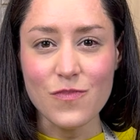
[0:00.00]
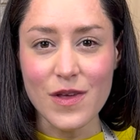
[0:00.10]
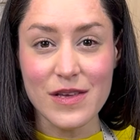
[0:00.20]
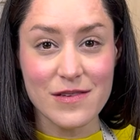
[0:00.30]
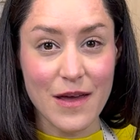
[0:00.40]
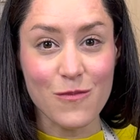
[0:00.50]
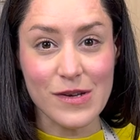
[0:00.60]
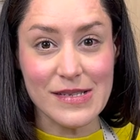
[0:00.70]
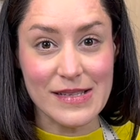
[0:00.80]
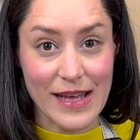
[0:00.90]
his name was
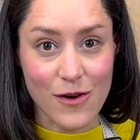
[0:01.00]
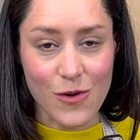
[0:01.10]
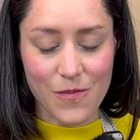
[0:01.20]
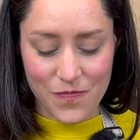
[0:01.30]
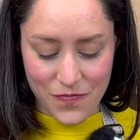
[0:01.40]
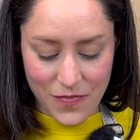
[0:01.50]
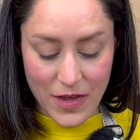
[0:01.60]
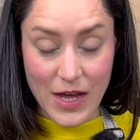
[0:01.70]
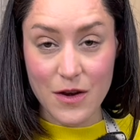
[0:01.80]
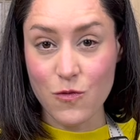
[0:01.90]
Leo,
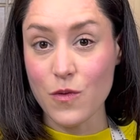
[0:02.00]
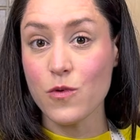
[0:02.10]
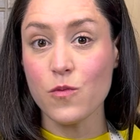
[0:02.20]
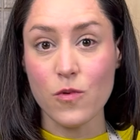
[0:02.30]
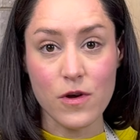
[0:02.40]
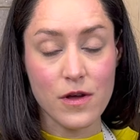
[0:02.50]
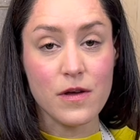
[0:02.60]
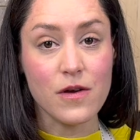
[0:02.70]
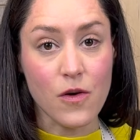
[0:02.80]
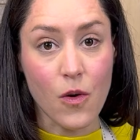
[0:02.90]
and we would walk
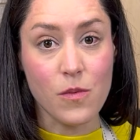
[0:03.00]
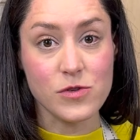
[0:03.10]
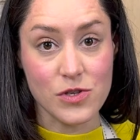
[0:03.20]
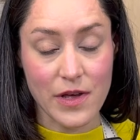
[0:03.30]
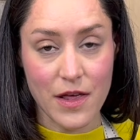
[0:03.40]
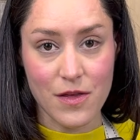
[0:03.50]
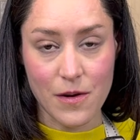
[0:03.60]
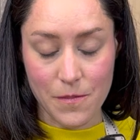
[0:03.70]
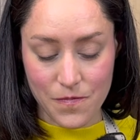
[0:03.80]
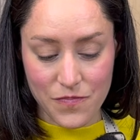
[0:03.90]
home together.
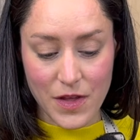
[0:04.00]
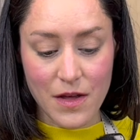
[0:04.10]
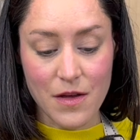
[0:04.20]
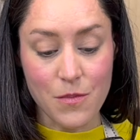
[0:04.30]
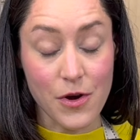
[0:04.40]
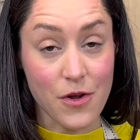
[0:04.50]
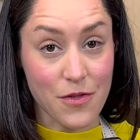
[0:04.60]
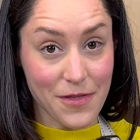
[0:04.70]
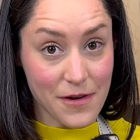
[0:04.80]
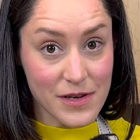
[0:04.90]
But on
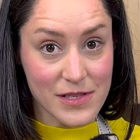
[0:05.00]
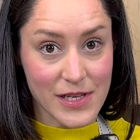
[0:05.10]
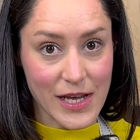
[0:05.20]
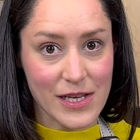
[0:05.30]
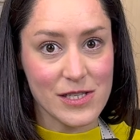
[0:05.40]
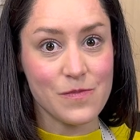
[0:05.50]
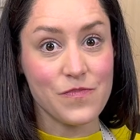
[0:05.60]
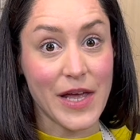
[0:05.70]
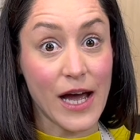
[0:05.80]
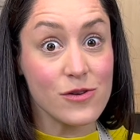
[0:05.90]
Thursdays,
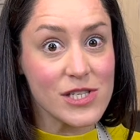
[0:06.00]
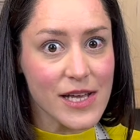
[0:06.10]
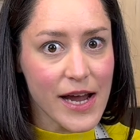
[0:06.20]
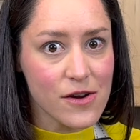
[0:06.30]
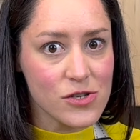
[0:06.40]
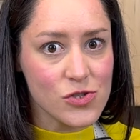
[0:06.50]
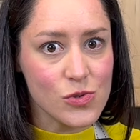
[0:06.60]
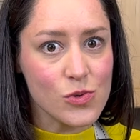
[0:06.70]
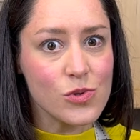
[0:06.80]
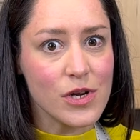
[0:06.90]
outside our
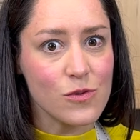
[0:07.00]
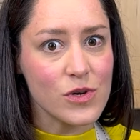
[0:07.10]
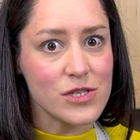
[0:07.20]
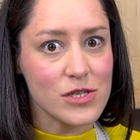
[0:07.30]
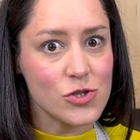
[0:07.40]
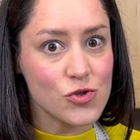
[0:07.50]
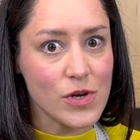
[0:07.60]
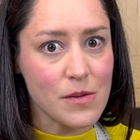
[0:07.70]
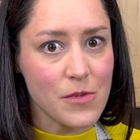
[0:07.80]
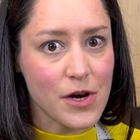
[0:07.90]
school, there was a
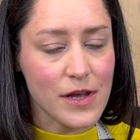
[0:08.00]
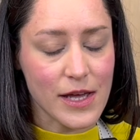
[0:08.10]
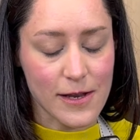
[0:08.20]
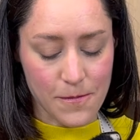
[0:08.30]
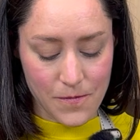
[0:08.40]
street market